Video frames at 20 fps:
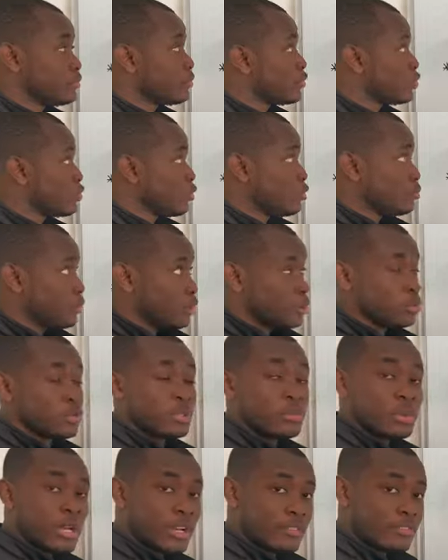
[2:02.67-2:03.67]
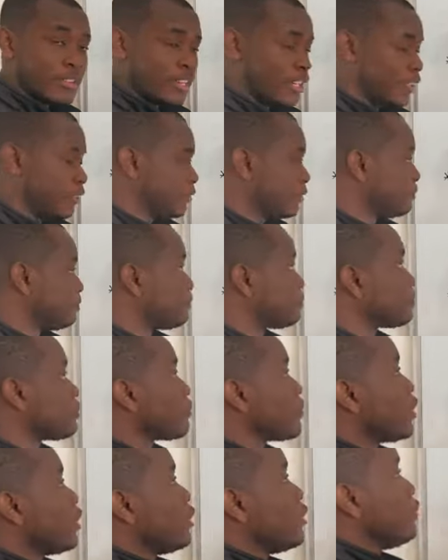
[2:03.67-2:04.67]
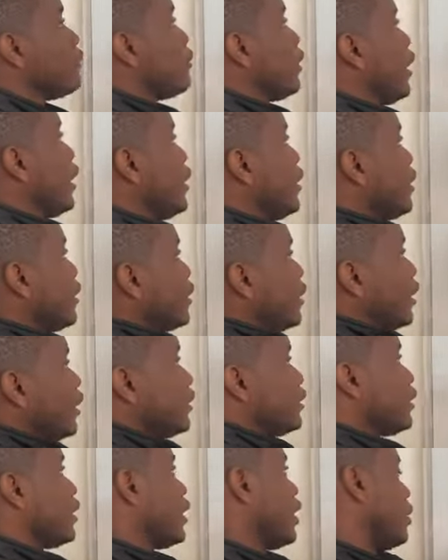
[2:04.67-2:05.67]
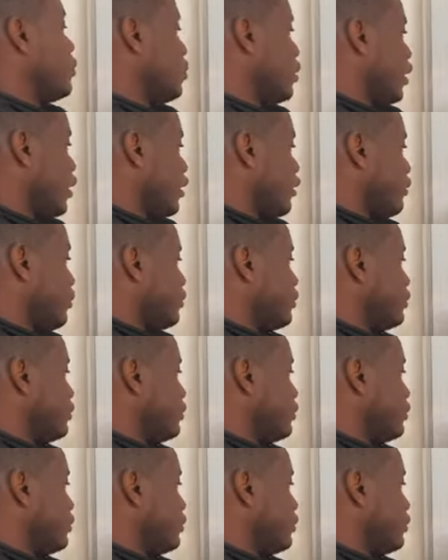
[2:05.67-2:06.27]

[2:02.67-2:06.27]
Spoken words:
So b to the power 5. Dividing that, I will have